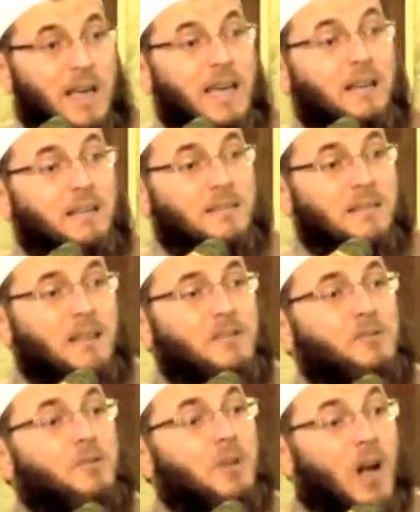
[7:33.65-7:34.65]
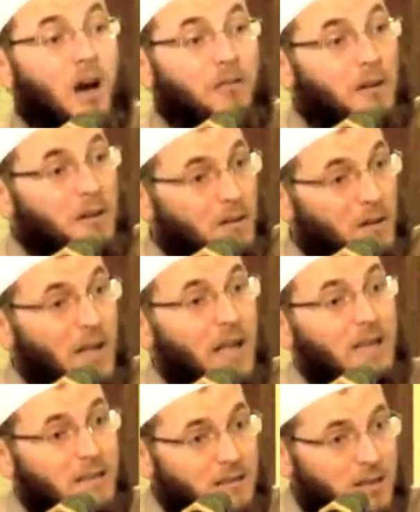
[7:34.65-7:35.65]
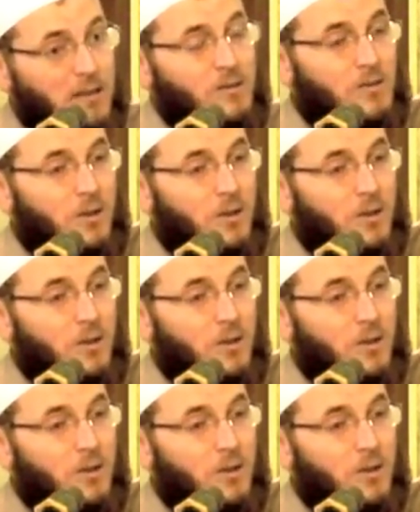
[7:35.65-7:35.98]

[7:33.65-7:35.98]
extends to cover extends